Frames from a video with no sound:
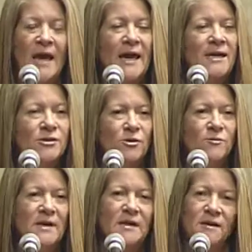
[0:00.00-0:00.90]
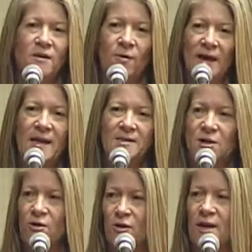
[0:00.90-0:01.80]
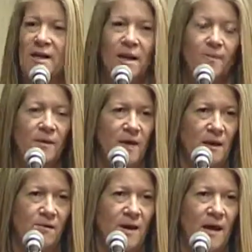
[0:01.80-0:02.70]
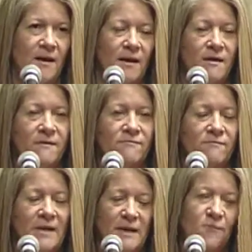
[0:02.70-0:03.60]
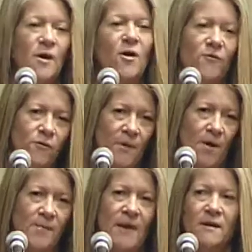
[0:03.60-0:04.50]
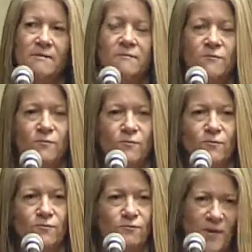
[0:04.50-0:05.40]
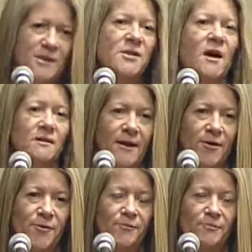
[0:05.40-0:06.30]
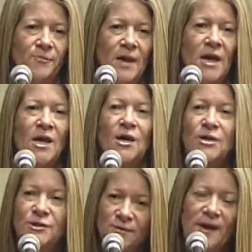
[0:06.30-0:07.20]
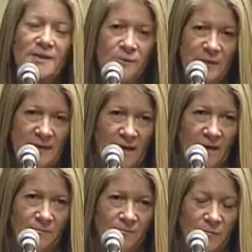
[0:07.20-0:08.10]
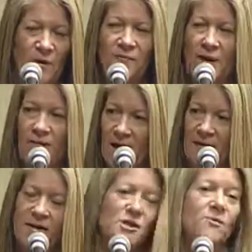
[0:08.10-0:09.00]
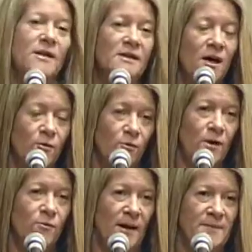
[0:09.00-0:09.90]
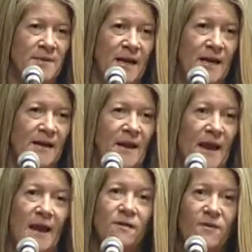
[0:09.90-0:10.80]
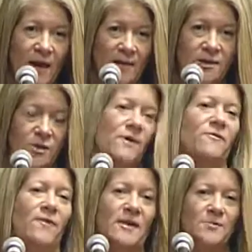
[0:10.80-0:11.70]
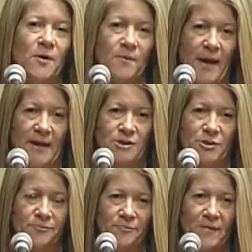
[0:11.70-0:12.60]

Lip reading: He told me to go ahead and start looking it up on the internet, and he didn't want to overwhelm me, and we could talk later. So that's what we did. We found the LHON.org website and the LHON Facebook page.